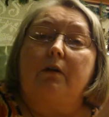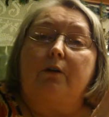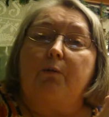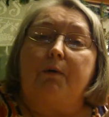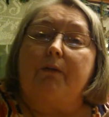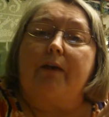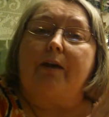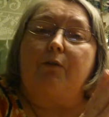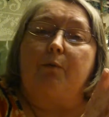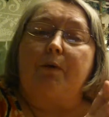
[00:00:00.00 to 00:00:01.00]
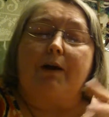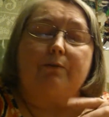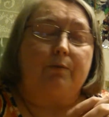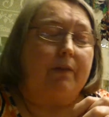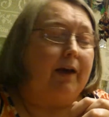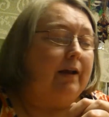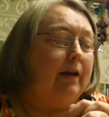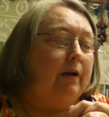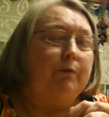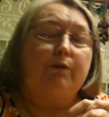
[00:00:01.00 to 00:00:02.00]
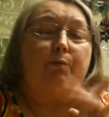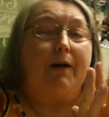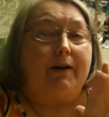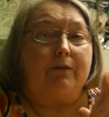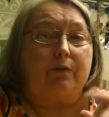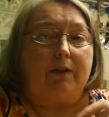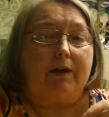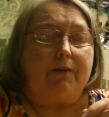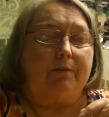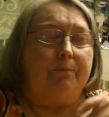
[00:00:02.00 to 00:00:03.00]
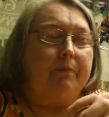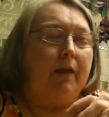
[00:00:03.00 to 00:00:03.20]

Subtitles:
No burn. They have no problems with that, which is why I also love it.